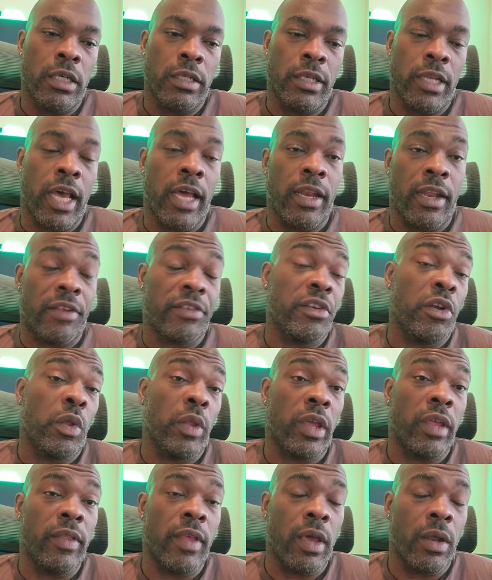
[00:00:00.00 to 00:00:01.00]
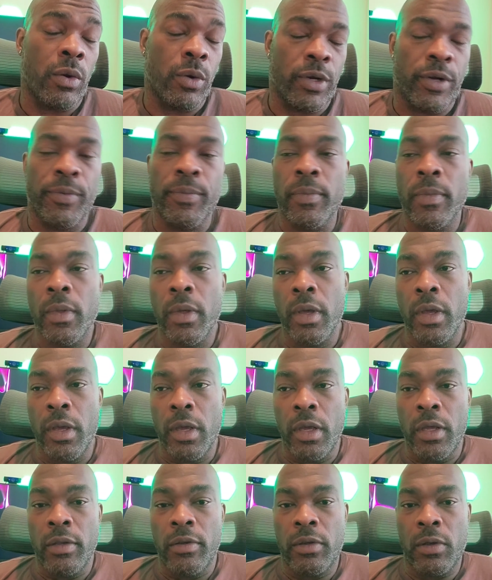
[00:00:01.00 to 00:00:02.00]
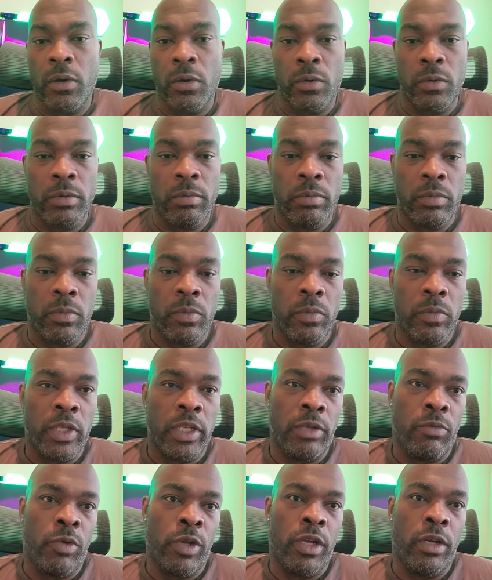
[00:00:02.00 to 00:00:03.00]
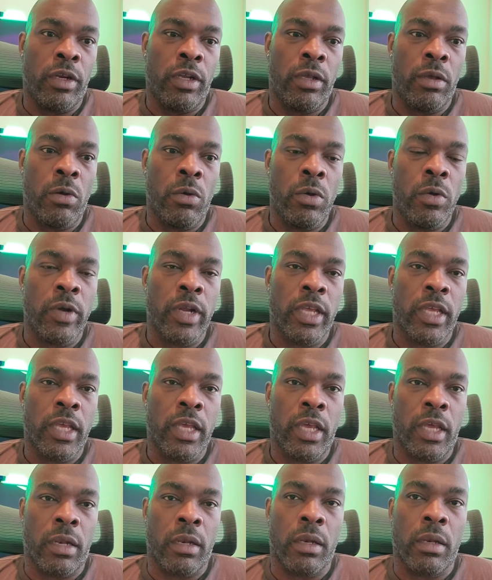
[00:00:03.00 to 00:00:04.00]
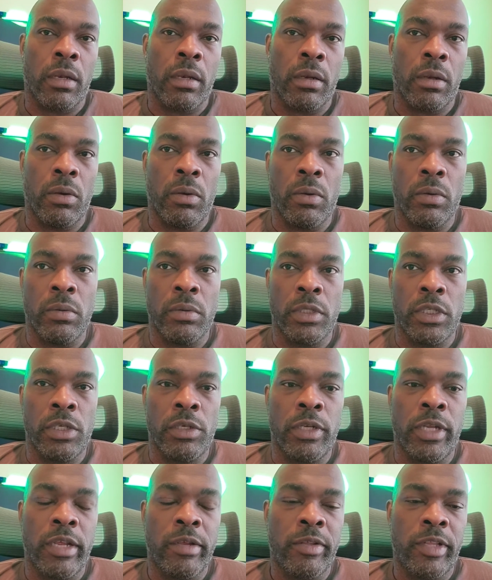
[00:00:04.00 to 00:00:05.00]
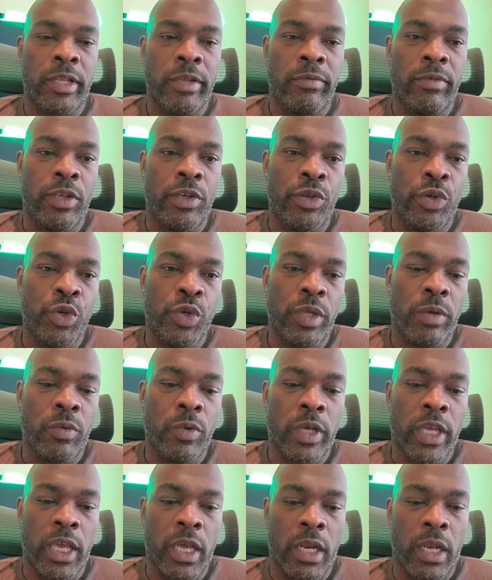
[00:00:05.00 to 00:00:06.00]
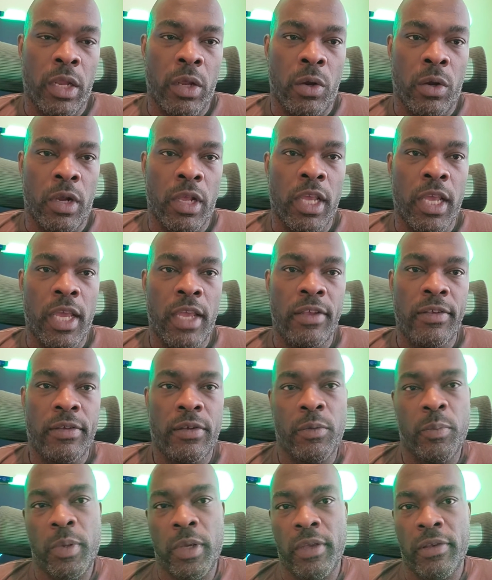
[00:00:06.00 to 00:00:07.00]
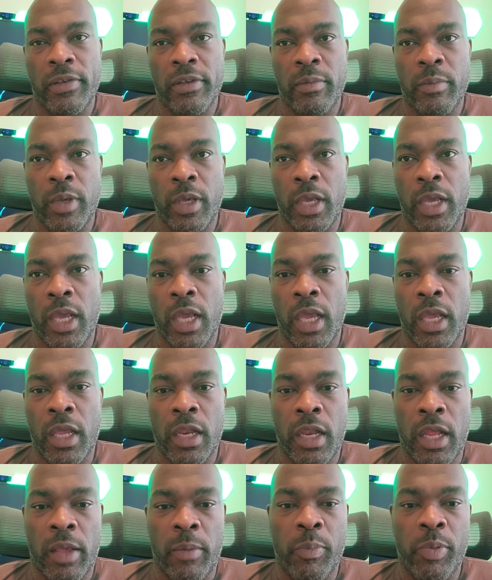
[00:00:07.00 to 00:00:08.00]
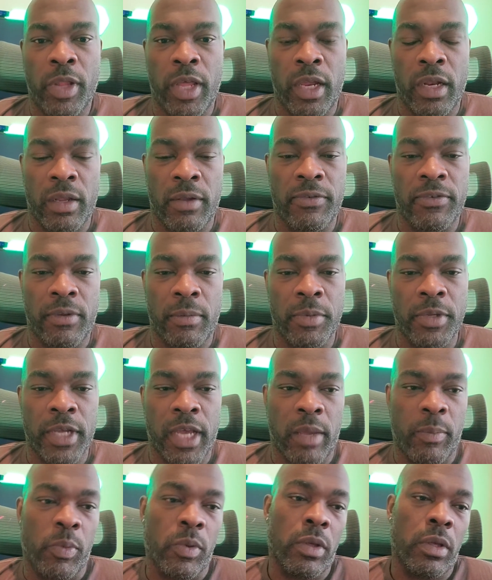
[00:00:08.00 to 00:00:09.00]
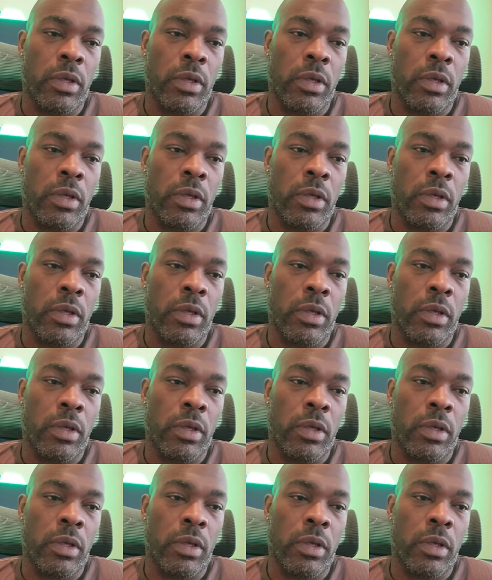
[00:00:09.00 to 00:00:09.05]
Not necessarily in that order. So when you order a kit, you usually will get your case, your PCB, and a plate of some type.